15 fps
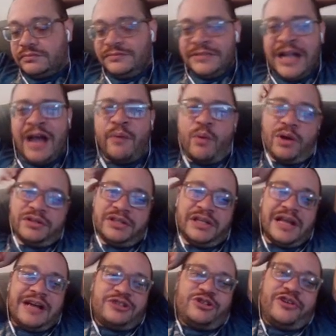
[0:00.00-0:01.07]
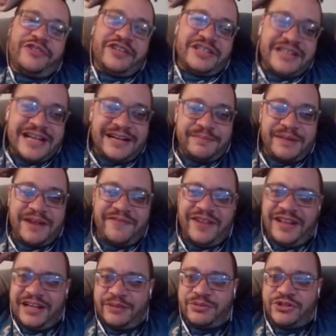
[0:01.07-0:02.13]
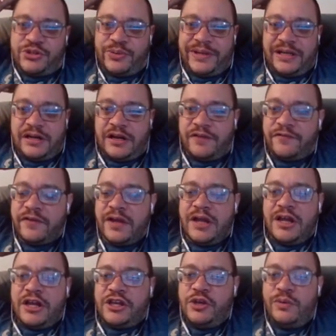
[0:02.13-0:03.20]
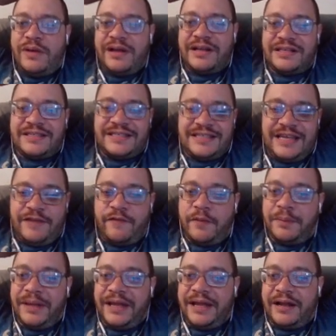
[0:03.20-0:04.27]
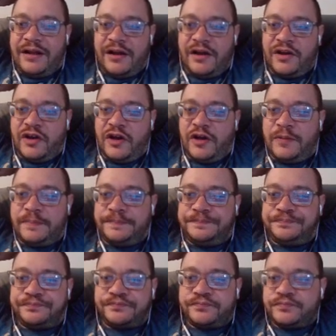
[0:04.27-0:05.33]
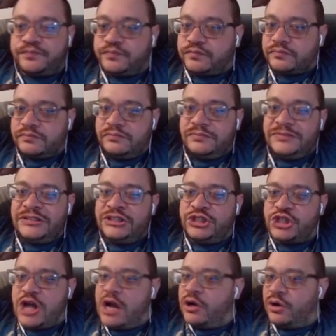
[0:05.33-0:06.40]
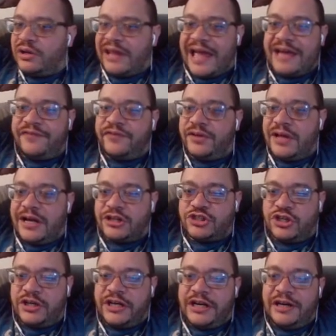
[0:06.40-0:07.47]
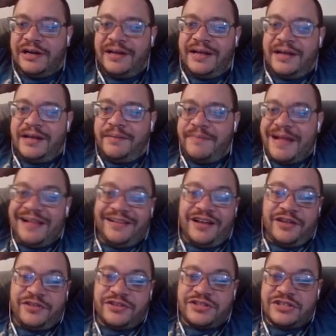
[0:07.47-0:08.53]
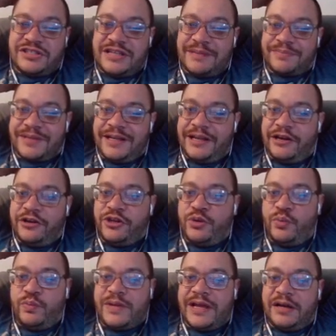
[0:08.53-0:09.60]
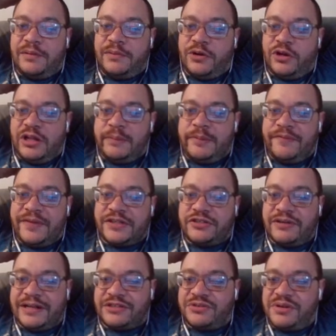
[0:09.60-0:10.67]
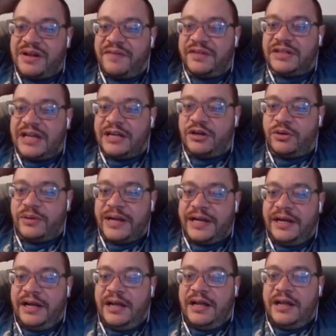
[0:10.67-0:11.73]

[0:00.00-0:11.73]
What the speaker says: I wanted Lockjaw in this deck, but I felt like it was doing enough. You can conceivably cut Shangri Lad for Lockjaw here. Alioth is the same thing here. You get an early Professor X or Devil Dino, right?